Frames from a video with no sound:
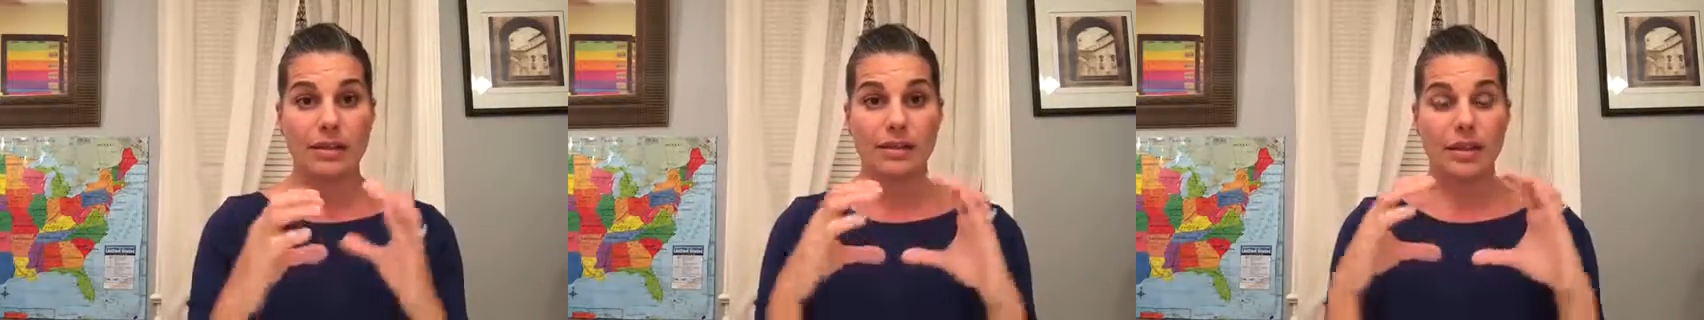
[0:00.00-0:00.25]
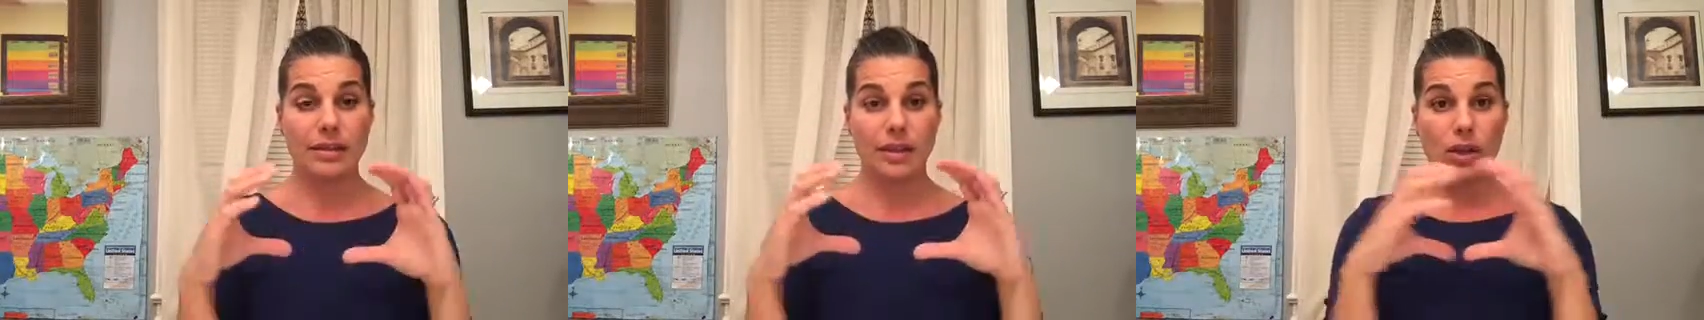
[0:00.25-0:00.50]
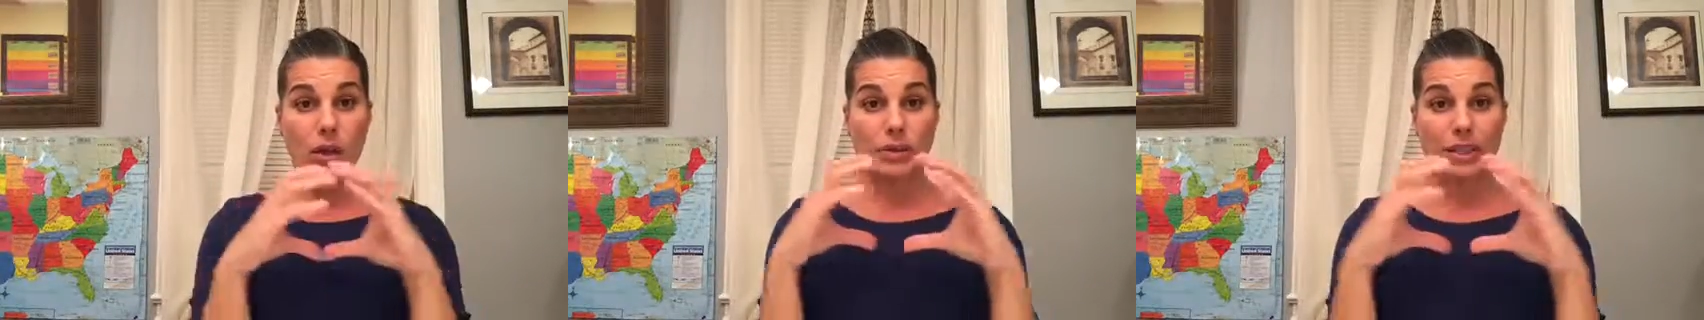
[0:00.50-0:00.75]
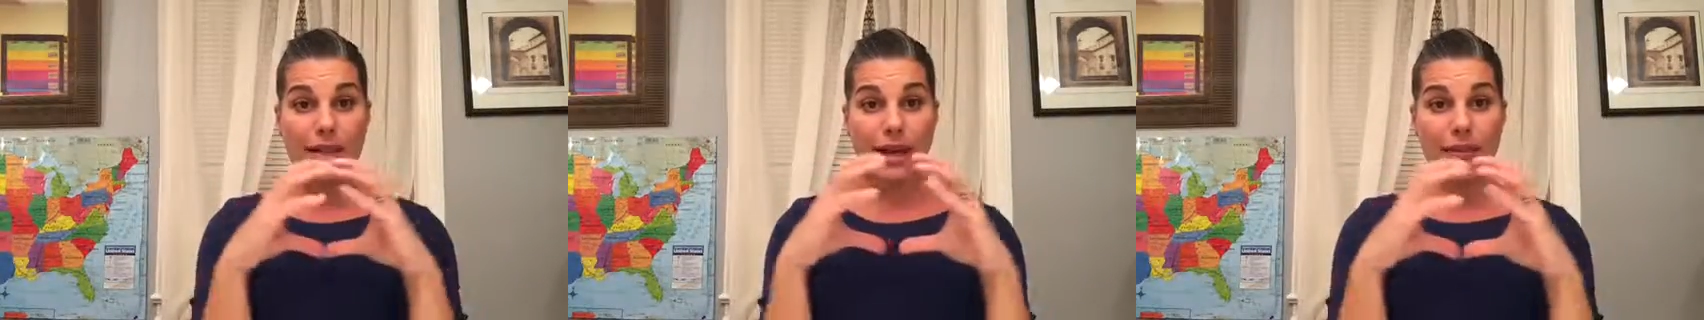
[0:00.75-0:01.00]
Does it go
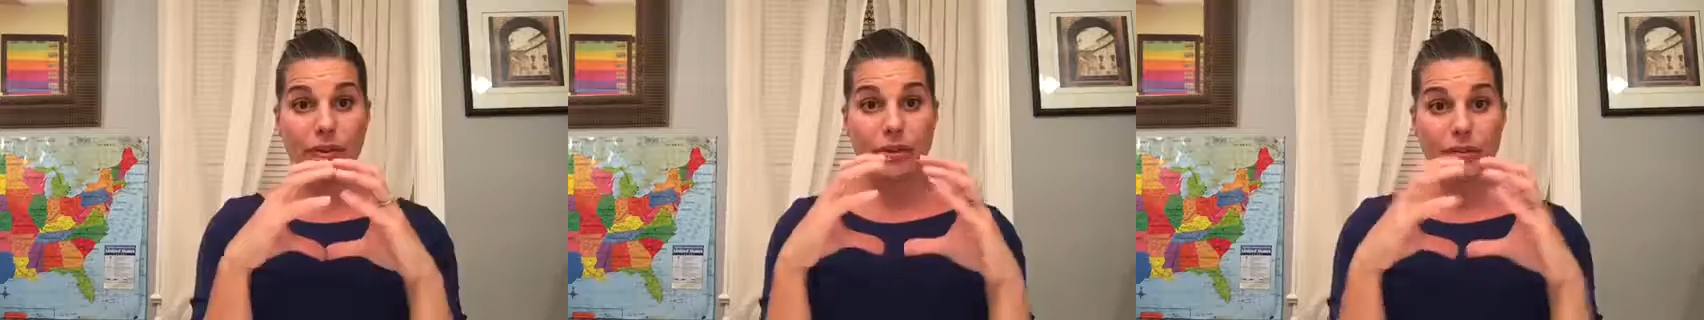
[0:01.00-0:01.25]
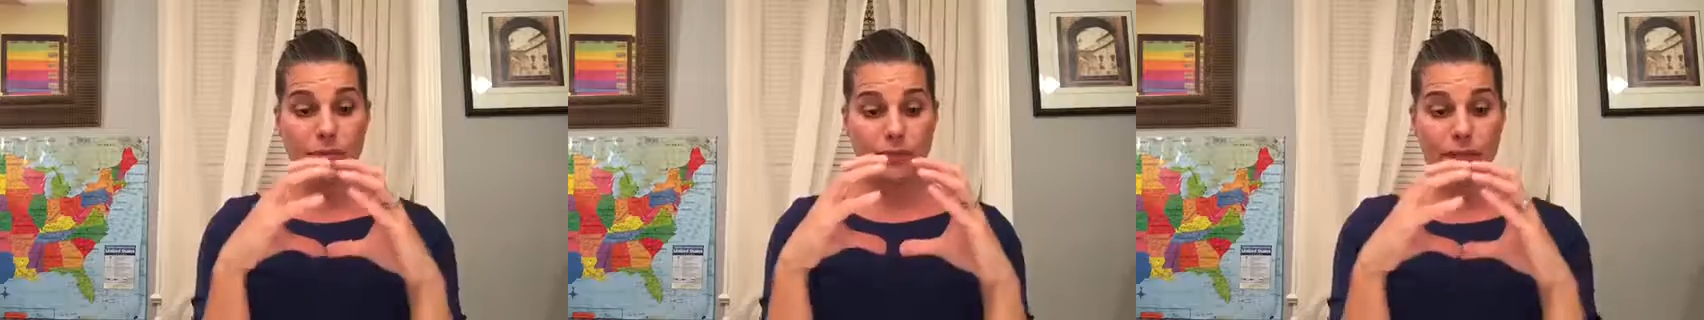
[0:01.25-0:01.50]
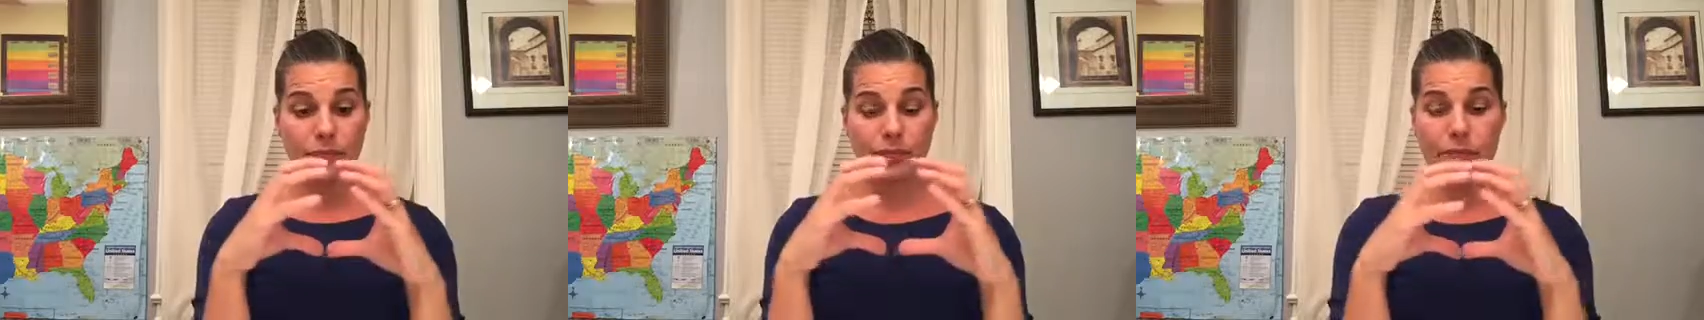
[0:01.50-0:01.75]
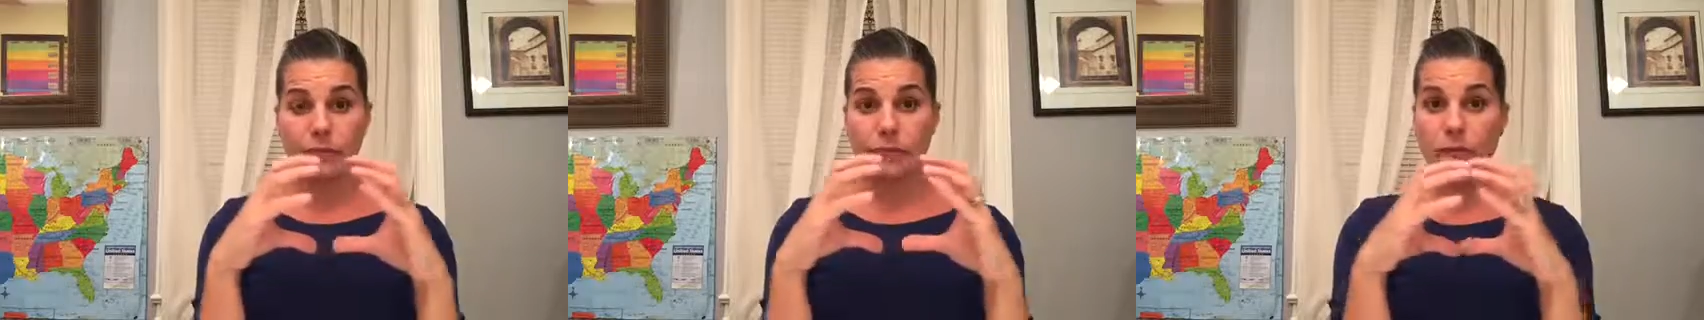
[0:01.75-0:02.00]
together
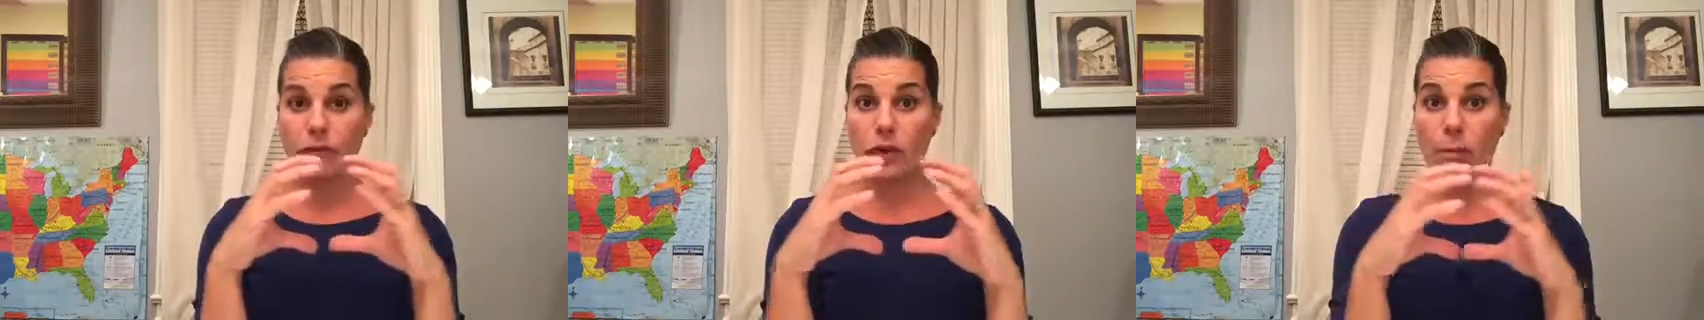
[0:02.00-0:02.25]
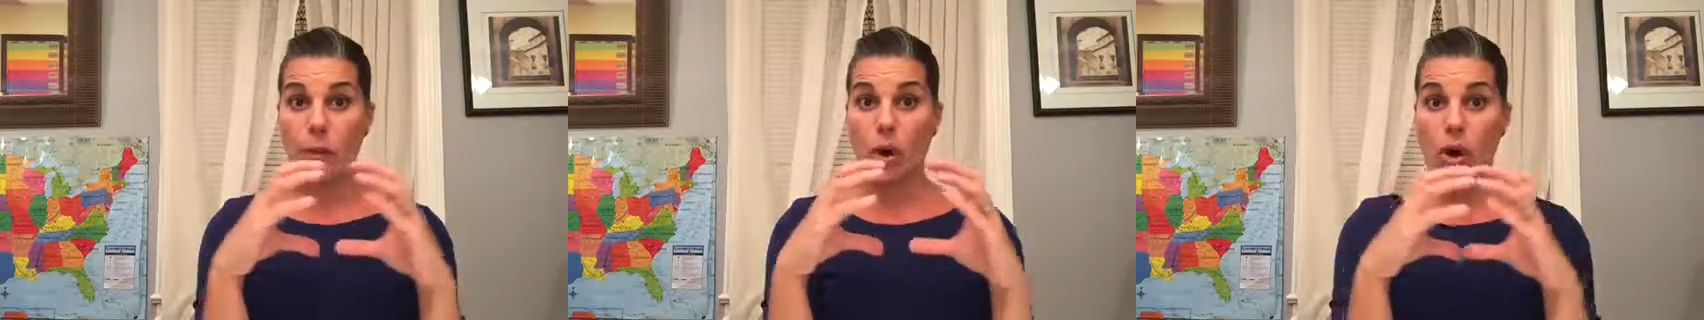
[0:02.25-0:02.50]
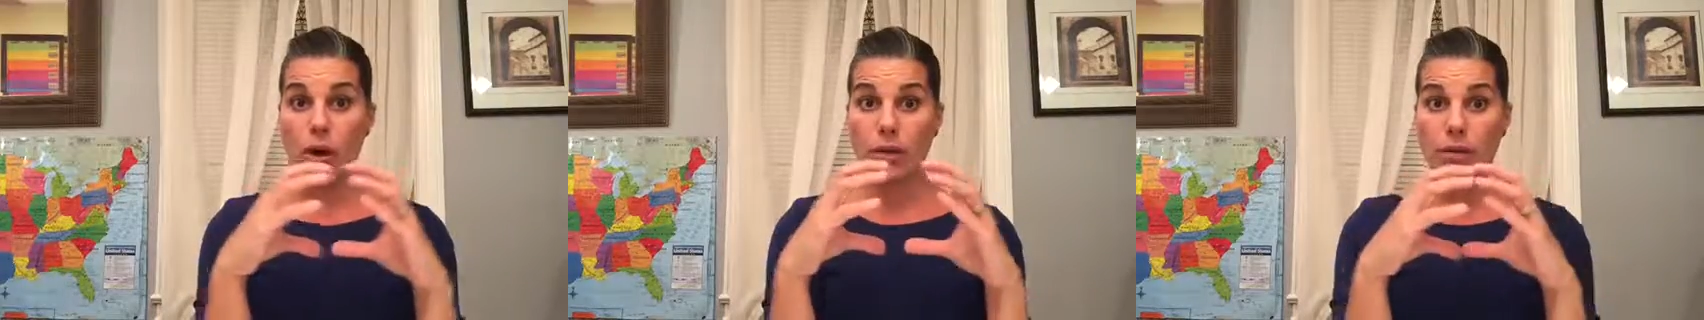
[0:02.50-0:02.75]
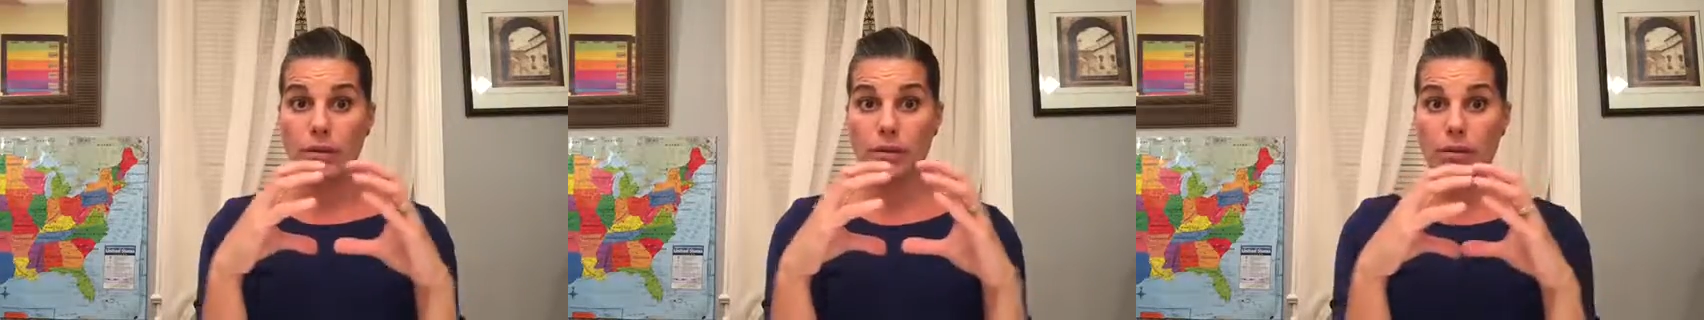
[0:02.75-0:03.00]
for a
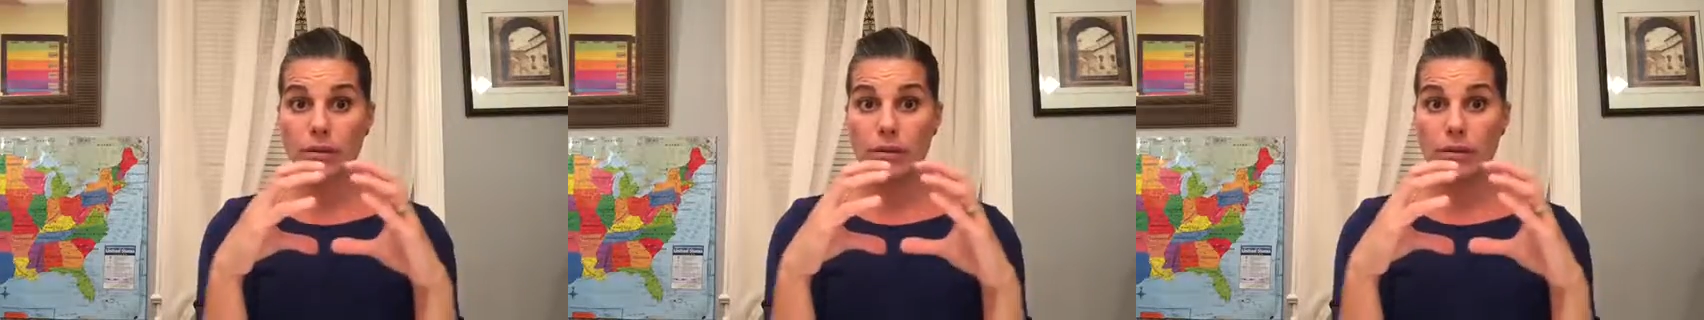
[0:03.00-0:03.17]
ball?